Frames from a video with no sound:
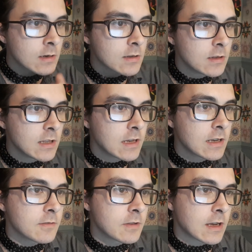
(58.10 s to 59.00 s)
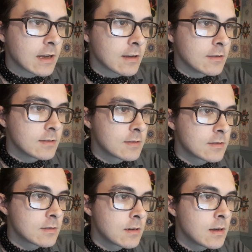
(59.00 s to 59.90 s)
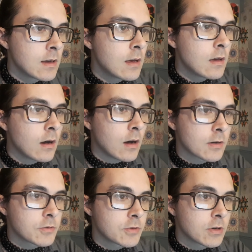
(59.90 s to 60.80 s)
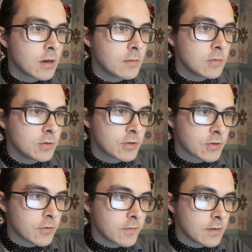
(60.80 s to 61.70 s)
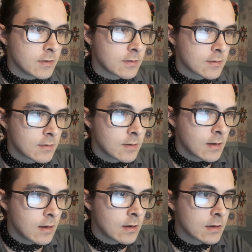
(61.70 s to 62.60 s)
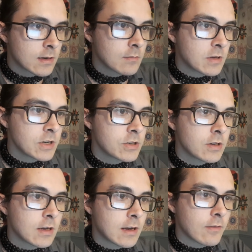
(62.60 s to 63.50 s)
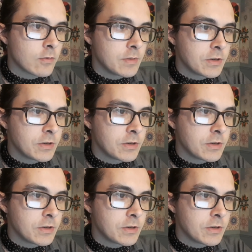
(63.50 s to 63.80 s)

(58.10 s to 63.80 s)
The laying of the hands honored humbled servants. Temptation can never be